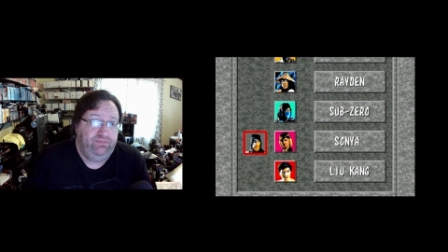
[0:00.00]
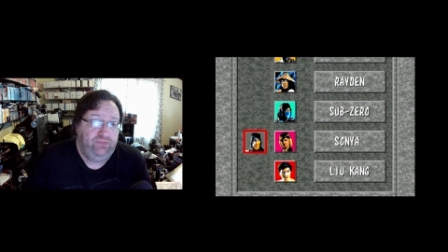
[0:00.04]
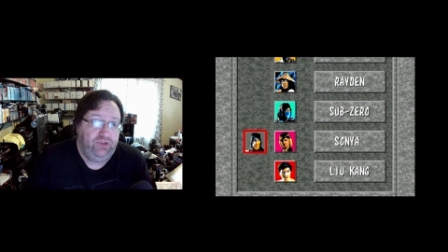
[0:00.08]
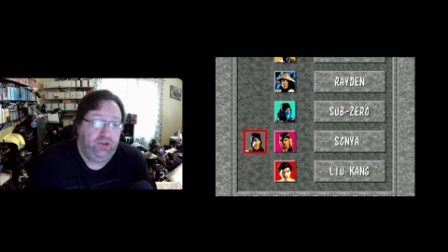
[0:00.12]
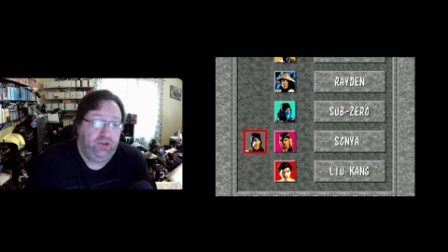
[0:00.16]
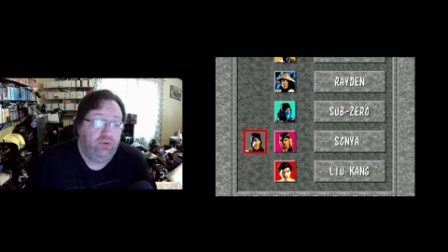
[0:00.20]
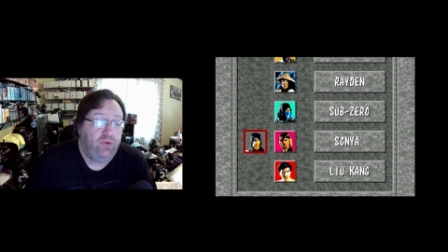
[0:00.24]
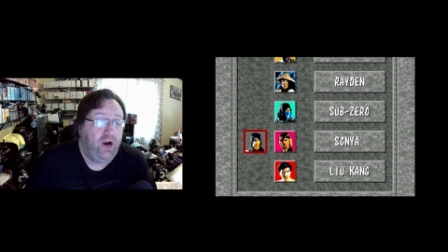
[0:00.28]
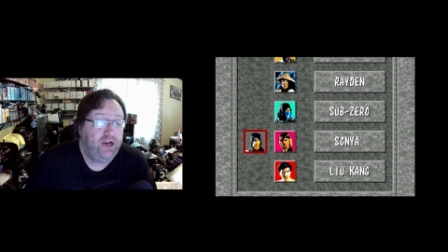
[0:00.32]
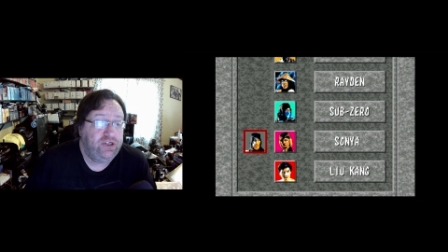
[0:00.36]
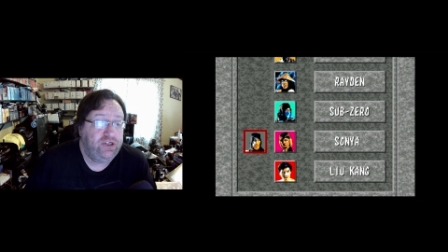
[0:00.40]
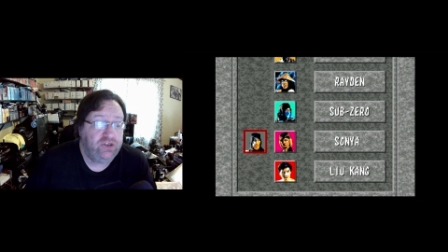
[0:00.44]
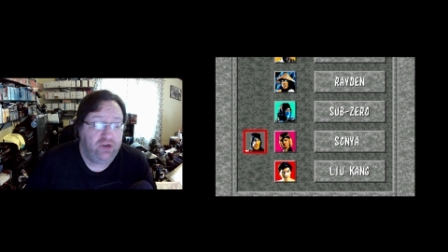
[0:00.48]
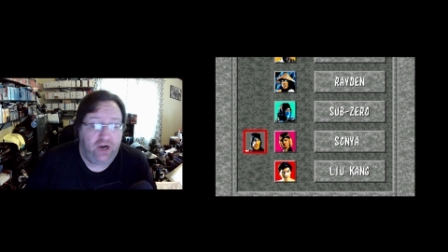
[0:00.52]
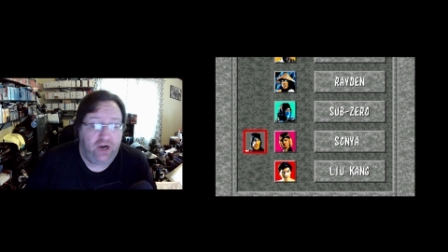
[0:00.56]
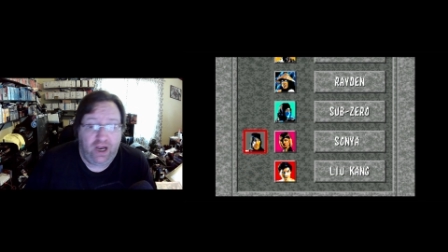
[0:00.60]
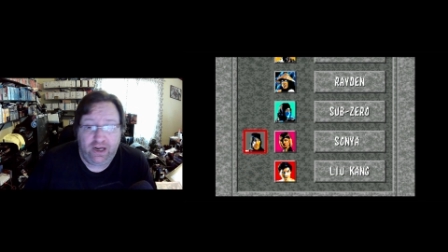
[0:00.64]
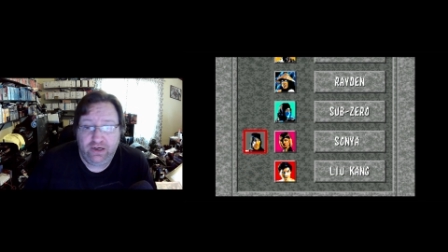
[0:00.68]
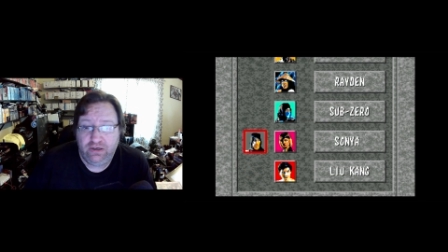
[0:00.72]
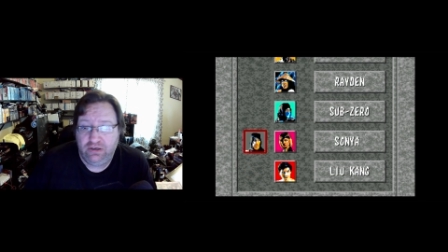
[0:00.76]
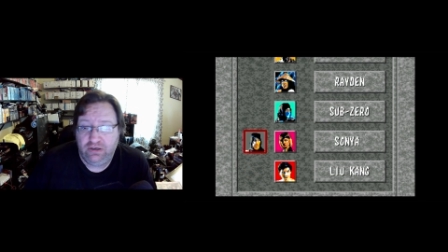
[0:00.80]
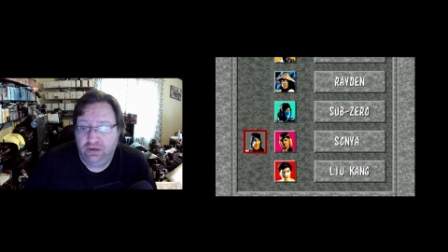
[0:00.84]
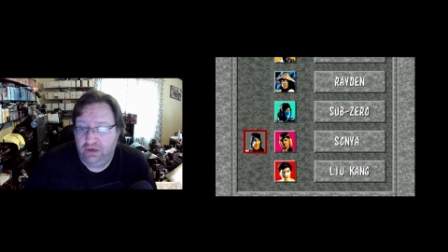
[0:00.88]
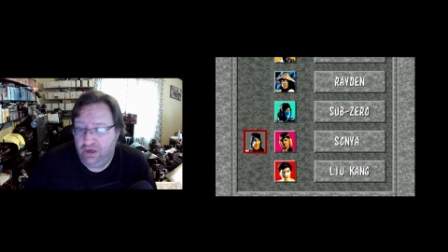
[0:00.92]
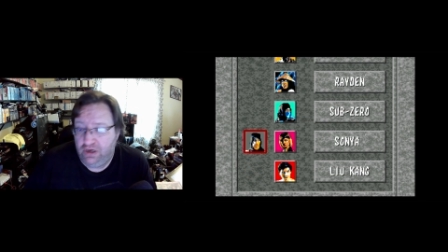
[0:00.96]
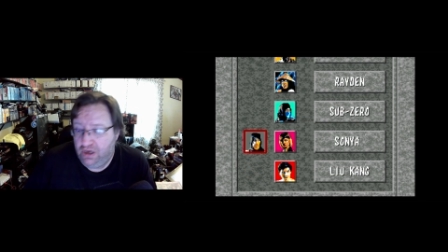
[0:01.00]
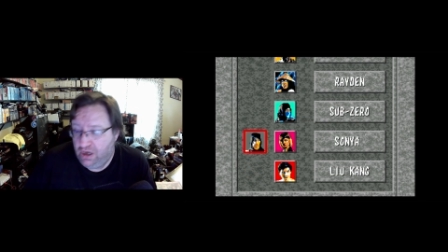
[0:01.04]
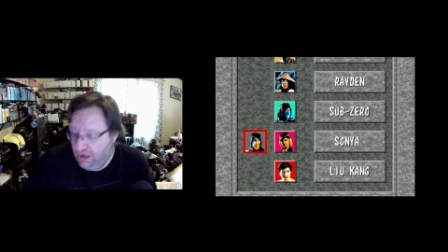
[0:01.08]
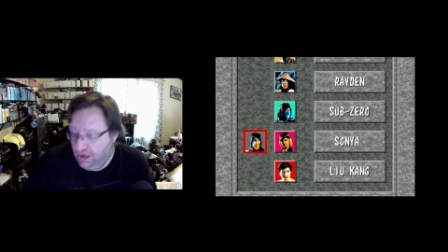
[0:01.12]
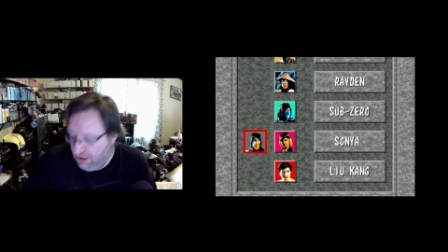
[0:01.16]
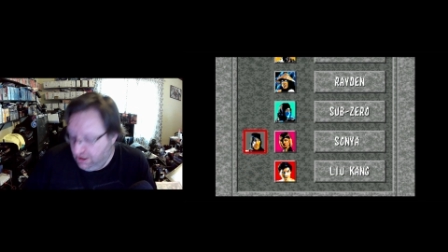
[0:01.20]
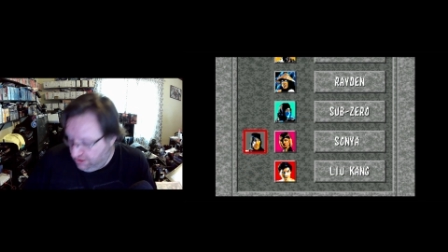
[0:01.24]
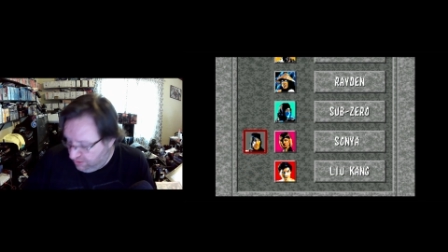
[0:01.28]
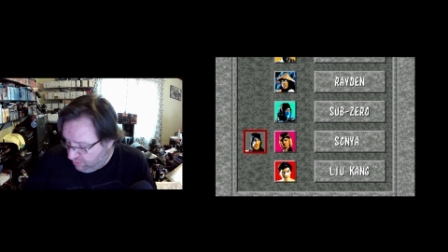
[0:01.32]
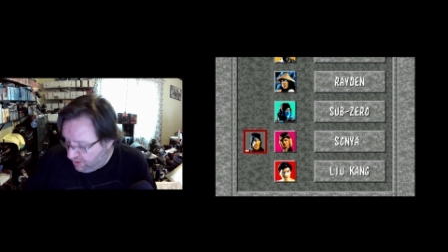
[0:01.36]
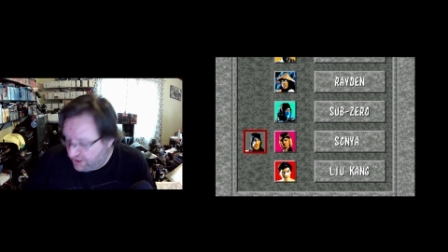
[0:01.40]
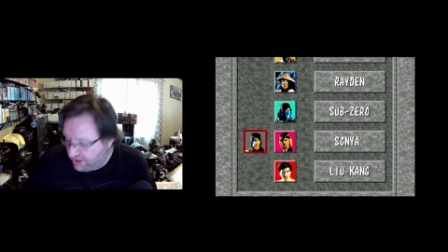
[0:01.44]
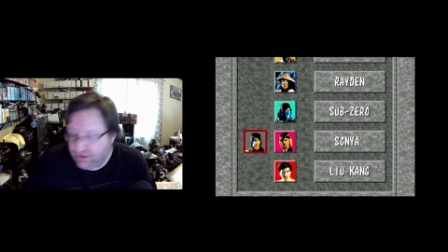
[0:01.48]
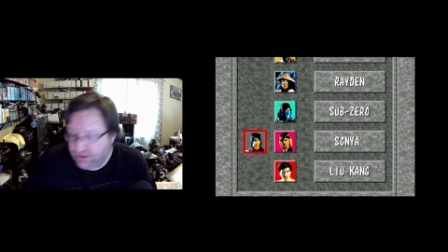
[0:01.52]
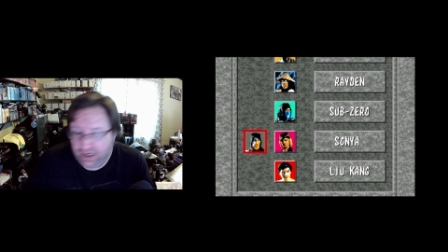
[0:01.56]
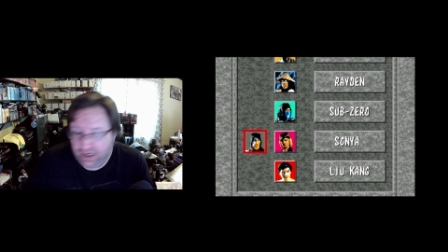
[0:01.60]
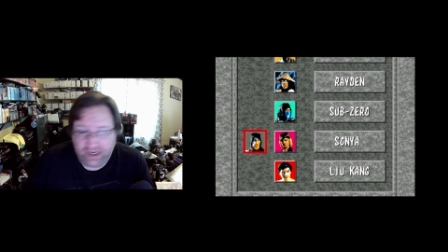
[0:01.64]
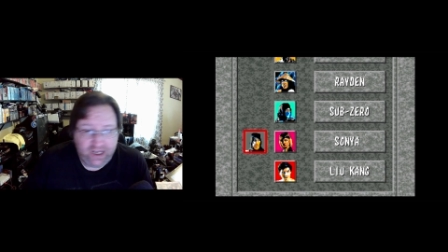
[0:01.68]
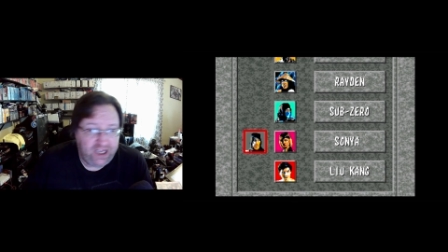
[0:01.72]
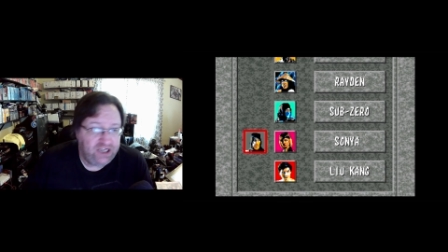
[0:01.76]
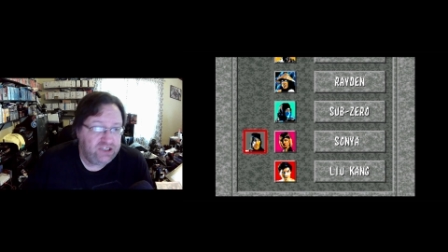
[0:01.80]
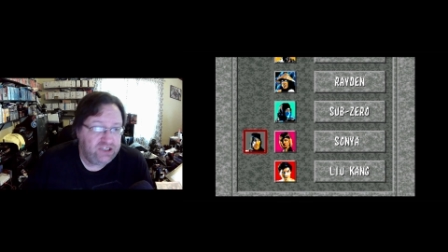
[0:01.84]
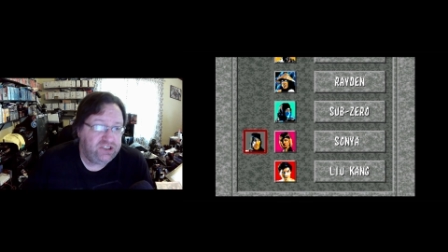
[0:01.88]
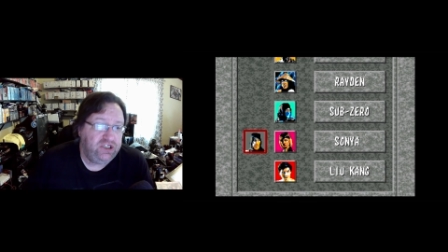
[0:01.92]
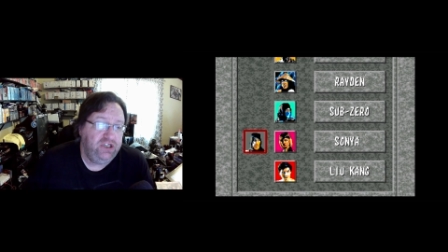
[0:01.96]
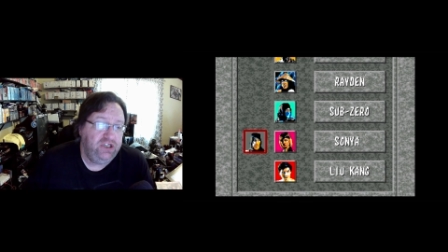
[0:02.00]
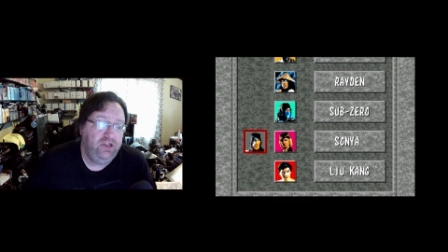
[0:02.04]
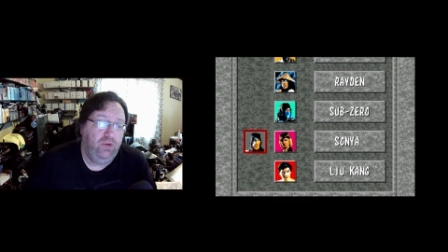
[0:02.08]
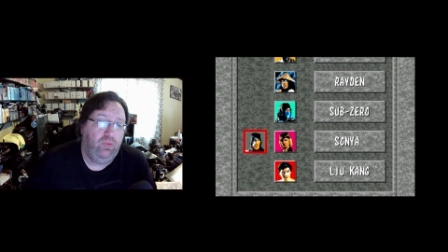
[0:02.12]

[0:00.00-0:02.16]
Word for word: The Retron, the Retron HD,